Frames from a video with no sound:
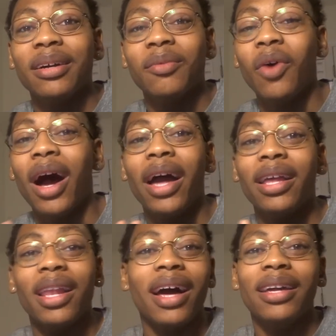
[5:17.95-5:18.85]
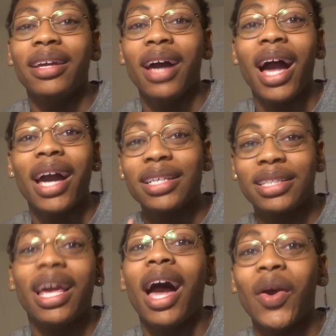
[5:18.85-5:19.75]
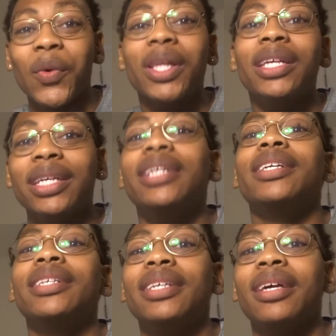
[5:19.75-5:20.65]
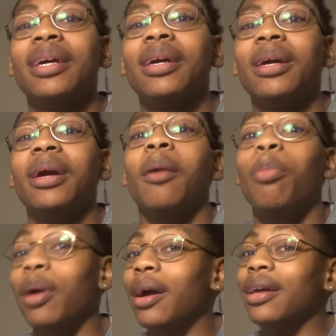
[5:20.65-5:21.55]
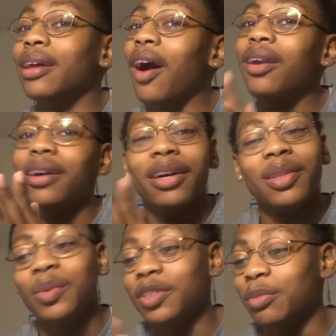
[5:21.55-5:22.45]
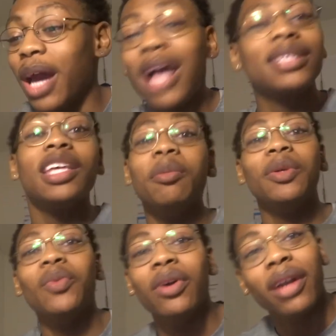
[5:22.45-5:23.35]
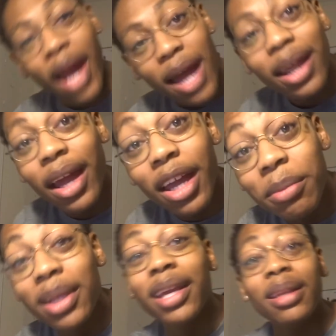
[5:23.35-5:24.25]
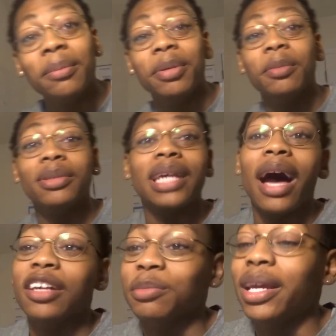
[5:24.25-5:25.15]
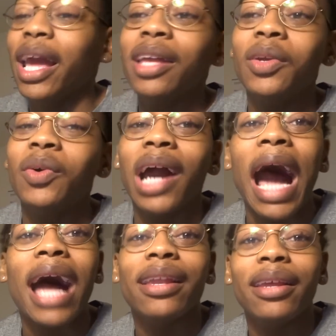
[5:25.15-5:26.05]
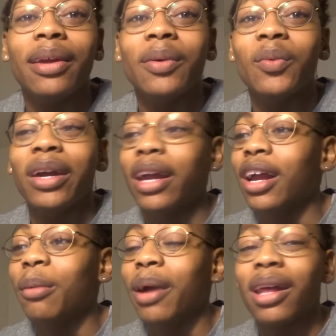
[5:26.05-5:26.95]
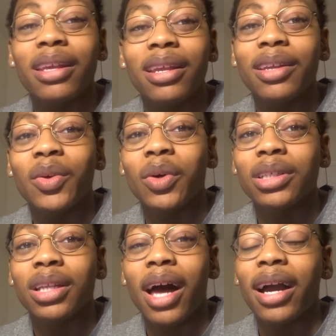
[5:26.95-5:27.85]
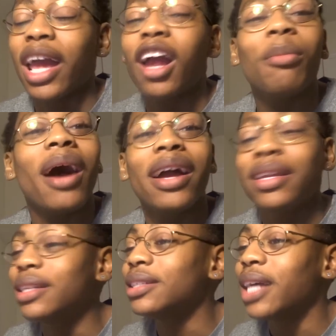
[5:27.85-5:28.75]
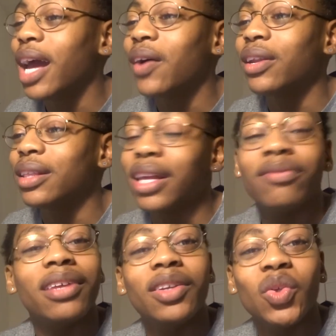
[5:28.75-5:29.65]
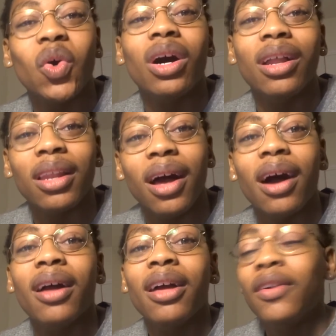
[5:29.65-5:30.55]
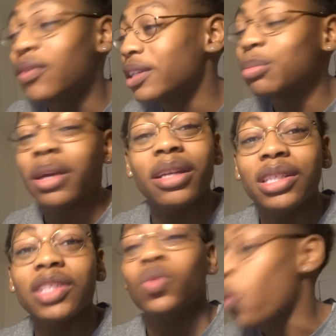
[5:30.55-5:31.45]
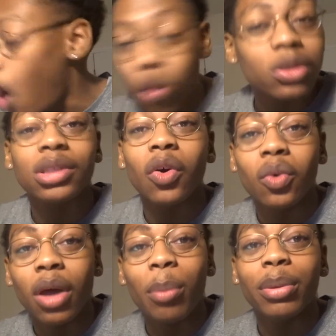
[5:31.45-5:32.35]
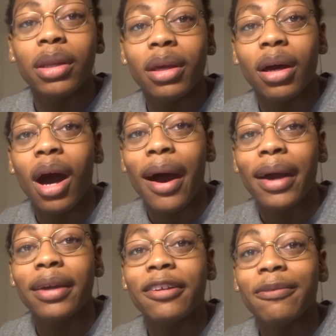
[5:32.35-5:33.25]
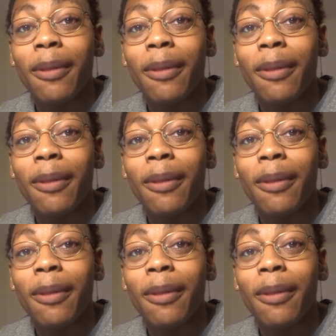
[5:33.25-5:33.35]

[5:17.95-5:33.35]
Well, I ain't lied yet. I gotta see how it really is. But all the other ones, man, I still be wondering how the hell he be getting in people's house, man. Ain't no goddamn way everybody leave their doors unlocked. Everybody in this town done left their door unlocked. For this man to just walks on up in there, alright?